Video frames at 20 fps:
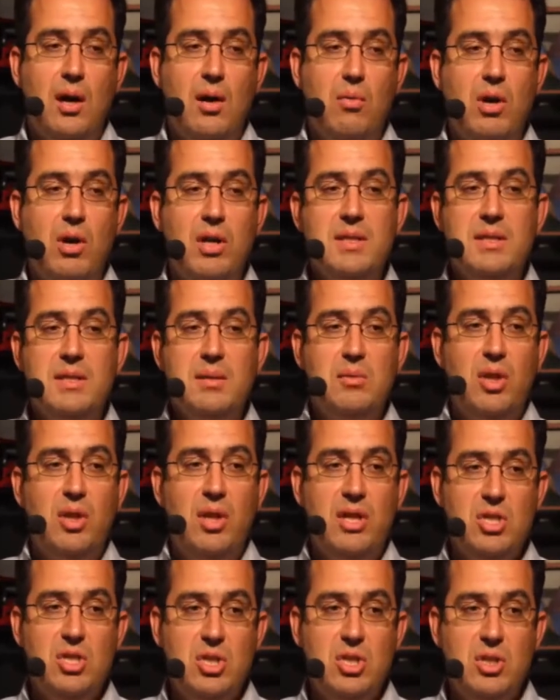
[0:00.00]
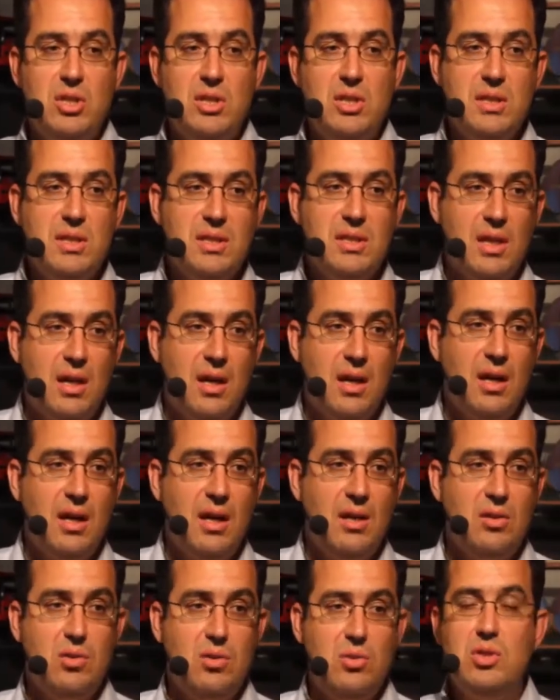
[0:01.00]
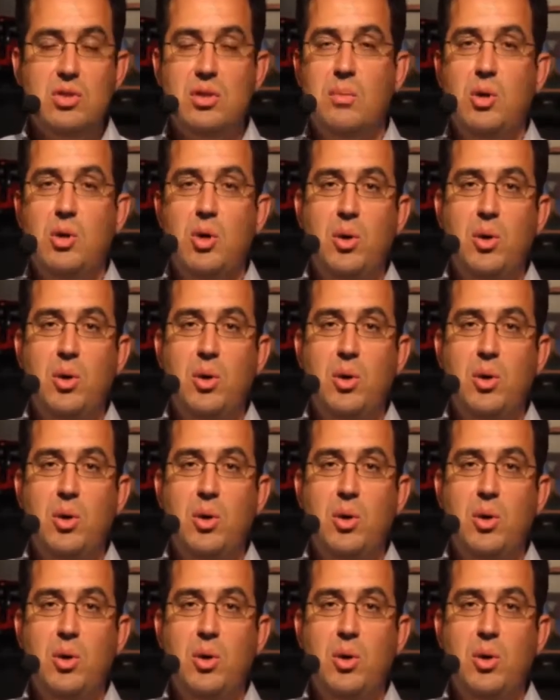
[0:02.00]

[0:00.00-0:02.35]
run simulations, do some